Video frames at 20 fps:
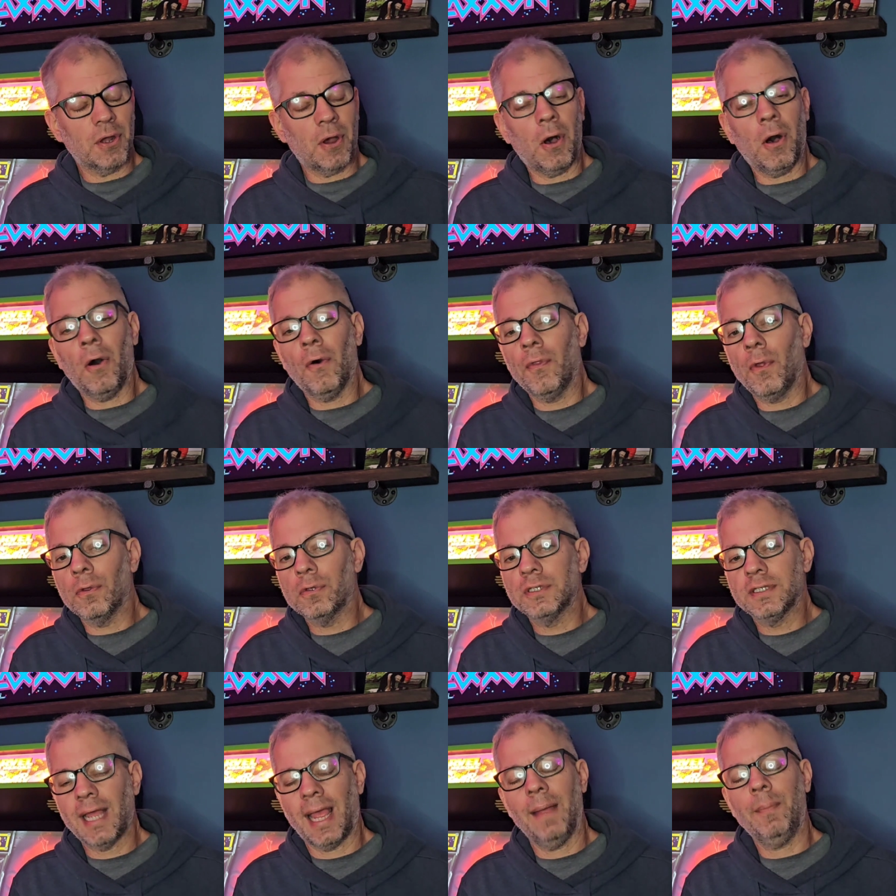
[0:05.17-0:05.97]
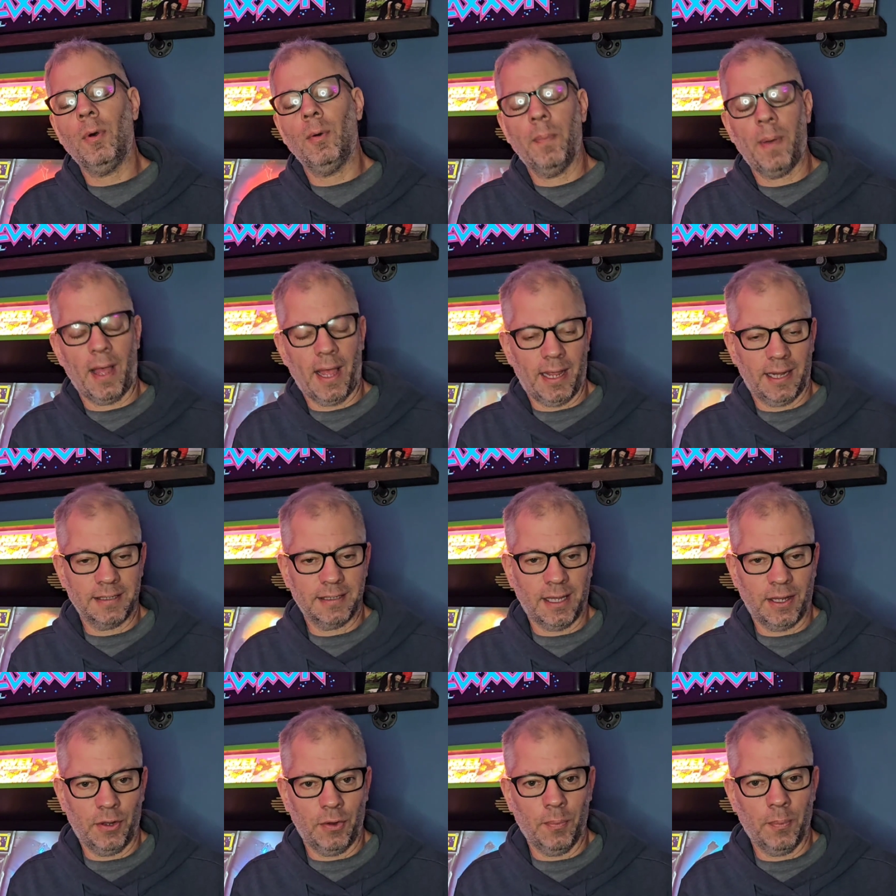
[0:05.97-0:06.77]
to all those table
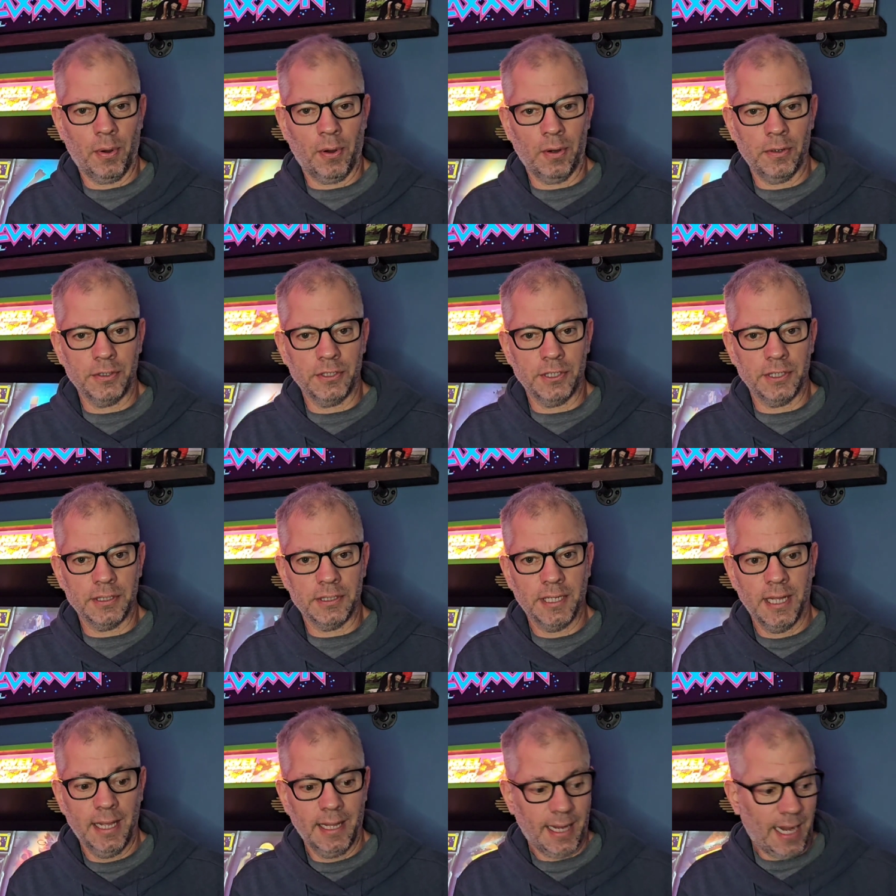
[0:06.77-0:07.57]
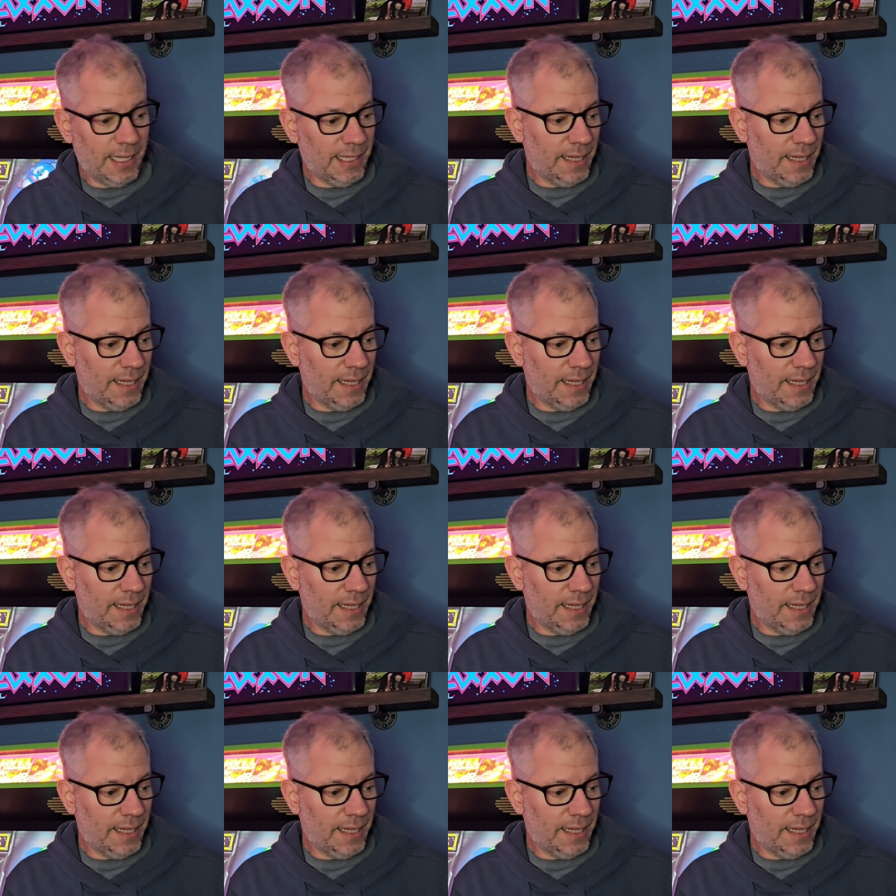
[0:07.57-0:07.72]
packs that you purchase.